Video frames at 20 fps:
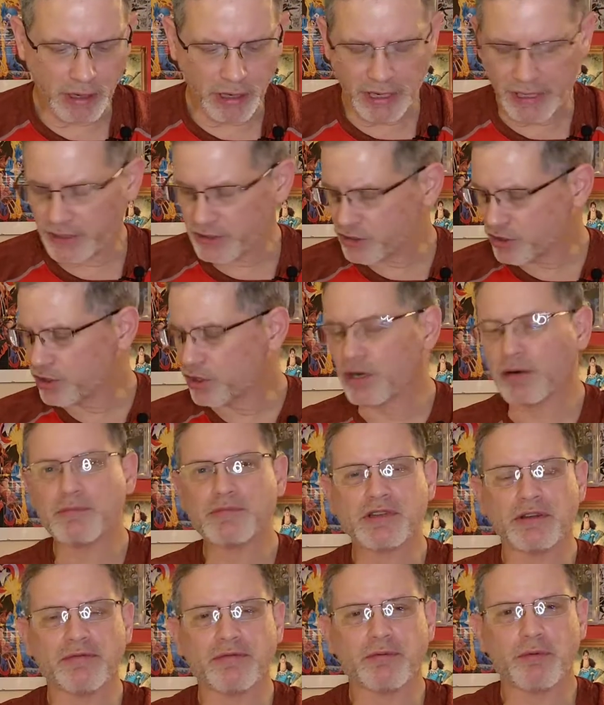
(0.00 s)
in
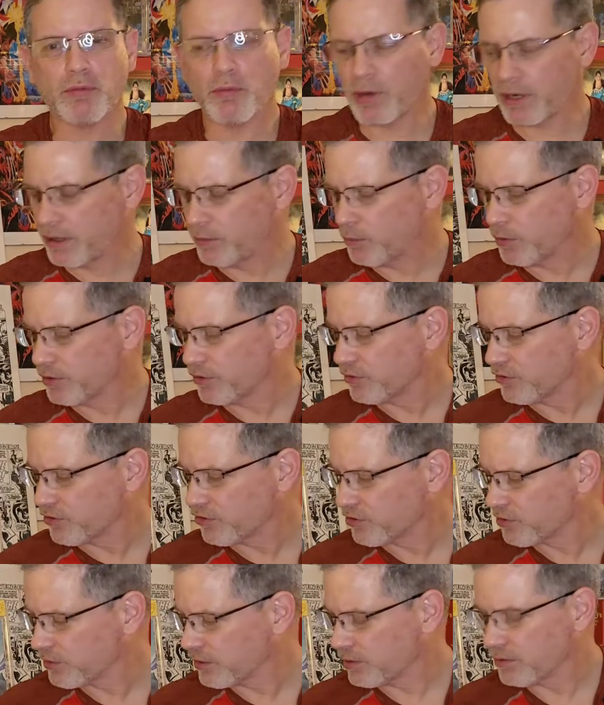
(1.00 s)
terms of what I wanted to,
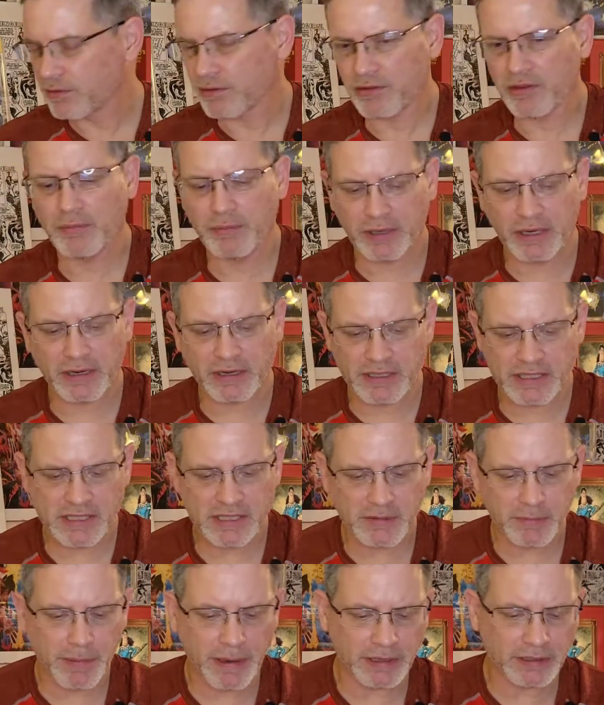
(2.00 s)
something I
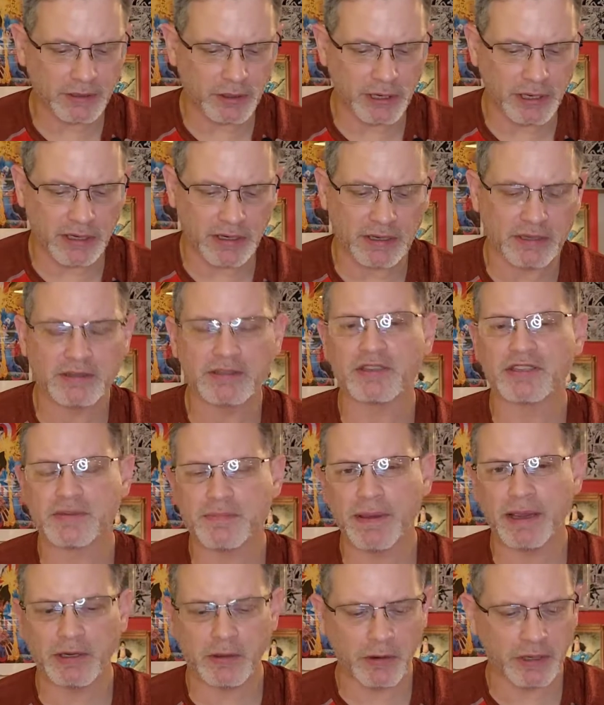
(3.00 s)
expect uh, to
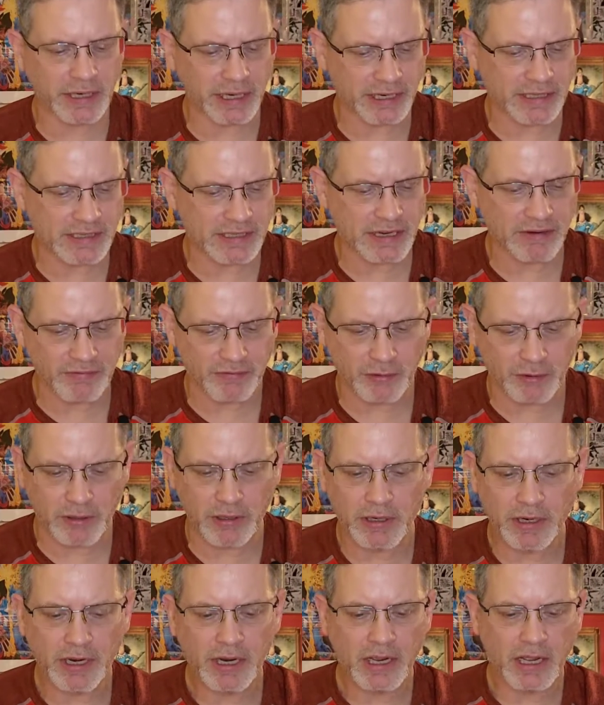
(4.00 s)
spec on, except for
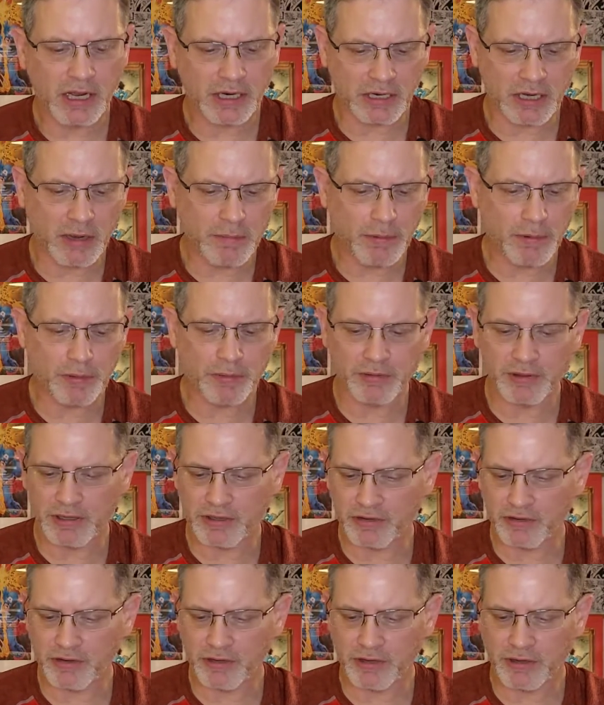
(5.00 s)
a couple of
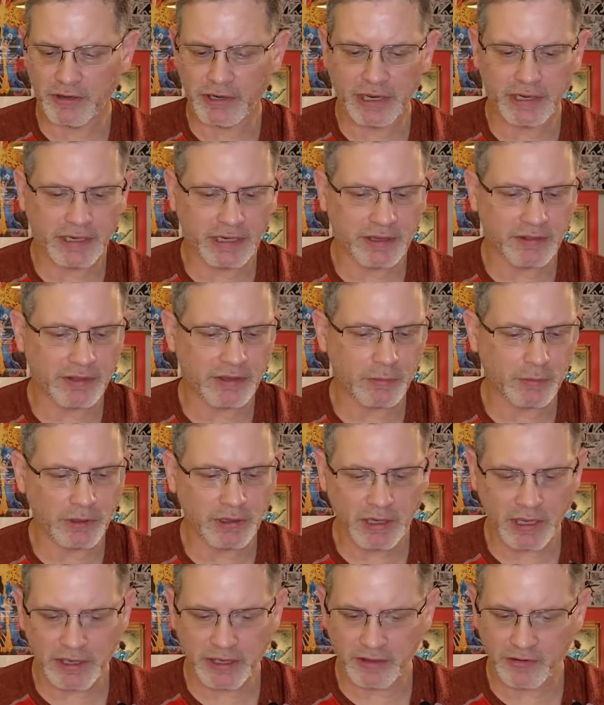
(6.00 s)
these here, and they, they were
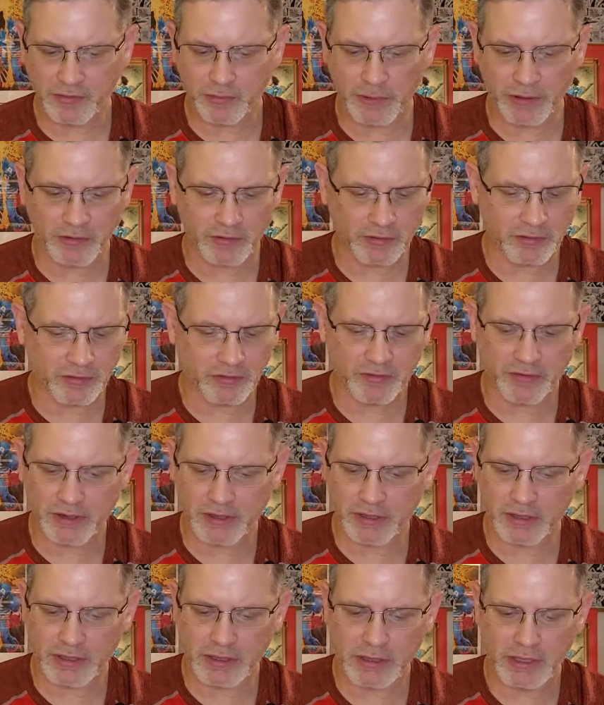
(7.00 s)
not expensive.
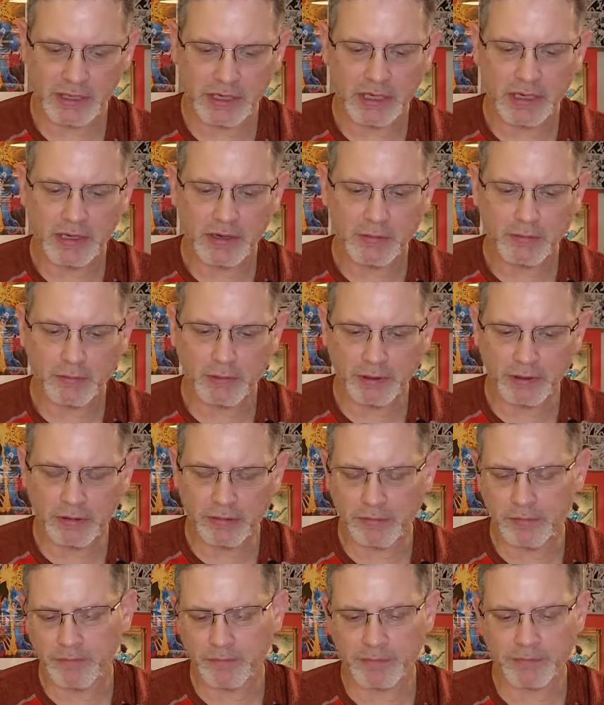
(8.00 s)
Uh,
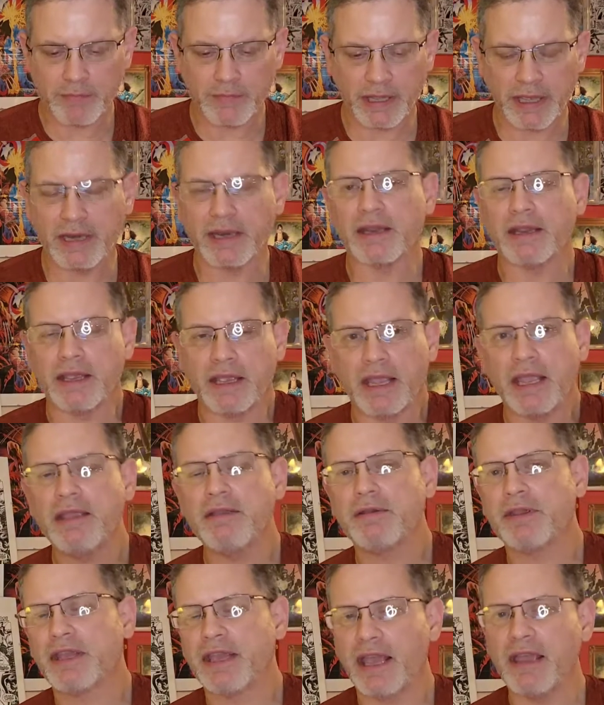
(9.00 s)
and
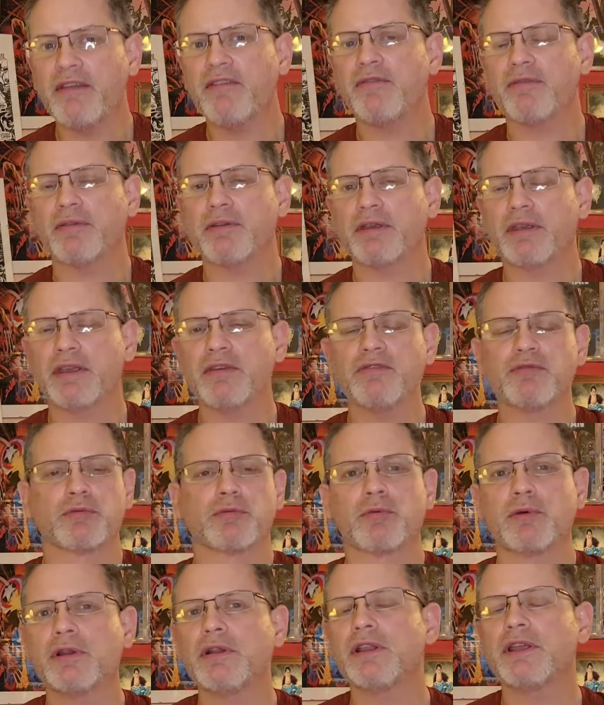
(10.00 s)
he gave gives
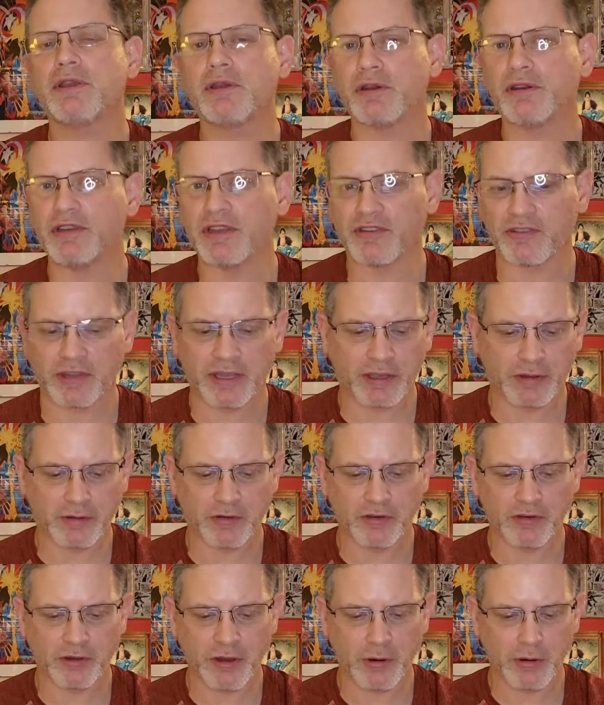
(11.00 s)
really good discounts.
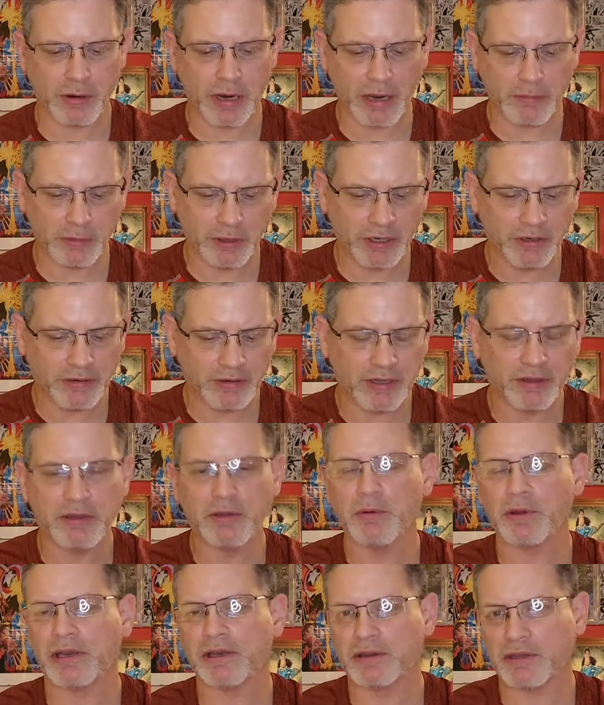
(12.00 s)
So I'm going to tell you
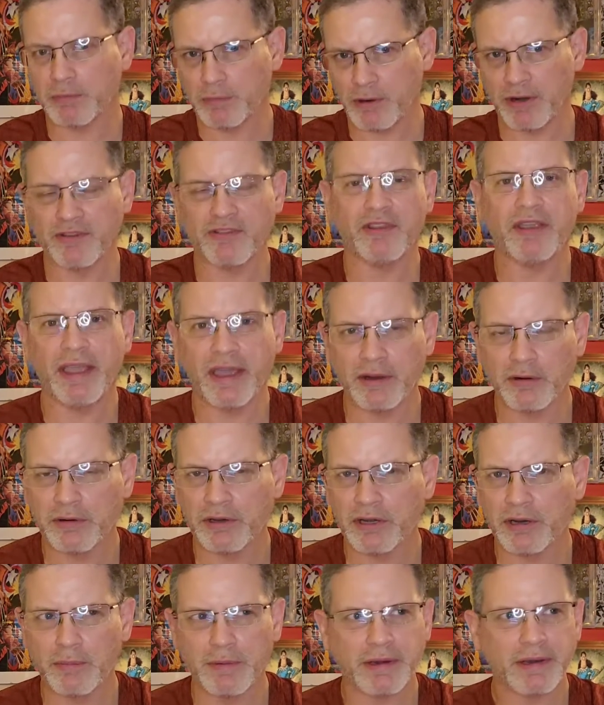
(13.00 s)
what the price he had on
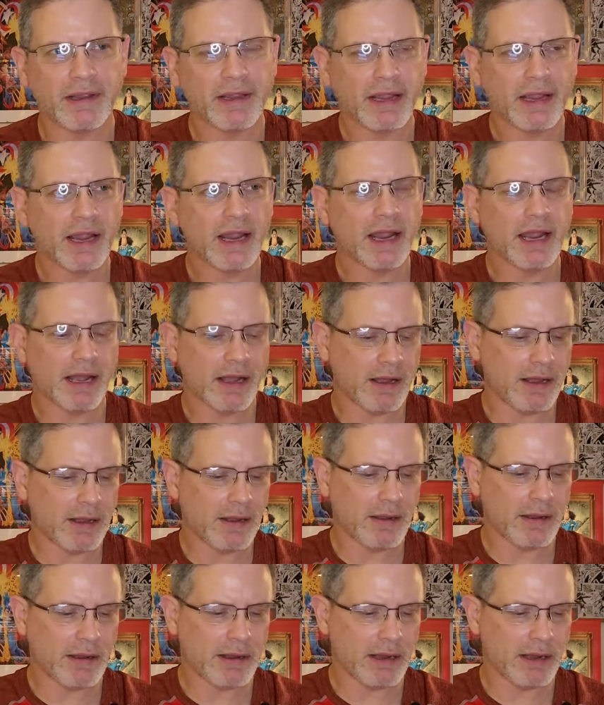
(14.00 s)
there, but uh,